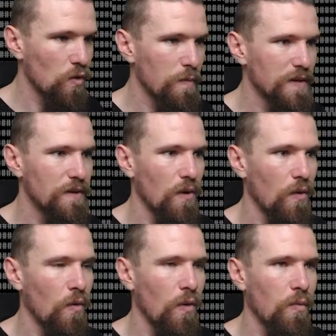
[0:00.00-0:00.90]
Auburn,
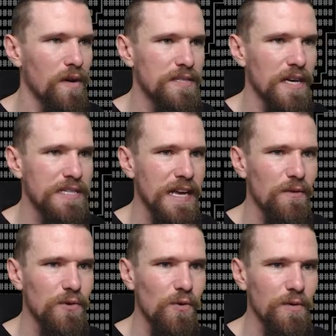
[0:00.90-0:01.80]
or what's our
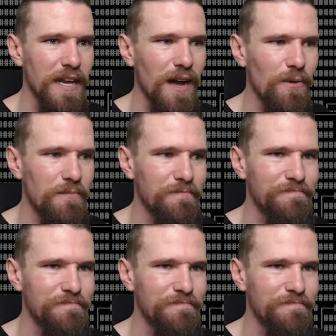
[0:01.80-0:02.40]
town called now?